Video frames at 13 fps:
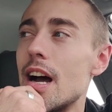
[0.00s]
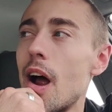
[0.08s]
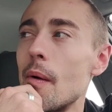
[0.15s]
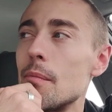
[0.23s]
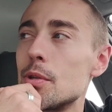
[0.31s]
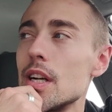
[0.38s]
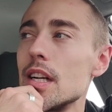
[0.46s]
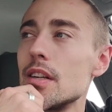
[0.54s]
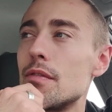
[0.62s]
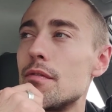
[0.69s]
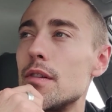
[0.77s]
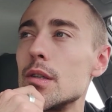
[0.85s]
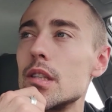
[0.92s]
I'm trying
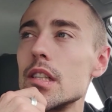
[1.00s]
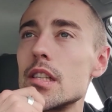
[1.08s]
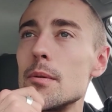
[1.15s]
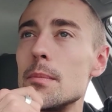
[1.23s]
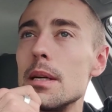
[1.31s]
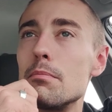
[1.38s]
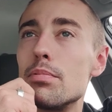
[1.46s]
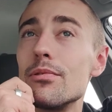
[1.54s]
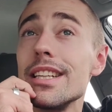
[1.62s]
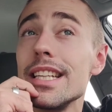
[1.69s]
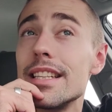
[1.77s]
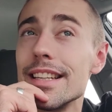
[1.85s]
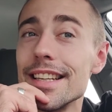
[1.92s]
to focus on my
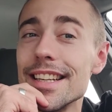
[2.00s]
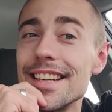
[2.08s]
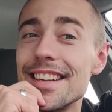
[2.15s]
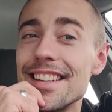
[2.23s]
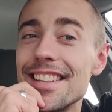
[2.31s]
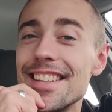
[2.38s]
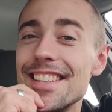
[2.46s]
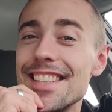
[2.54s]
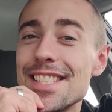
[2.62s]
breathing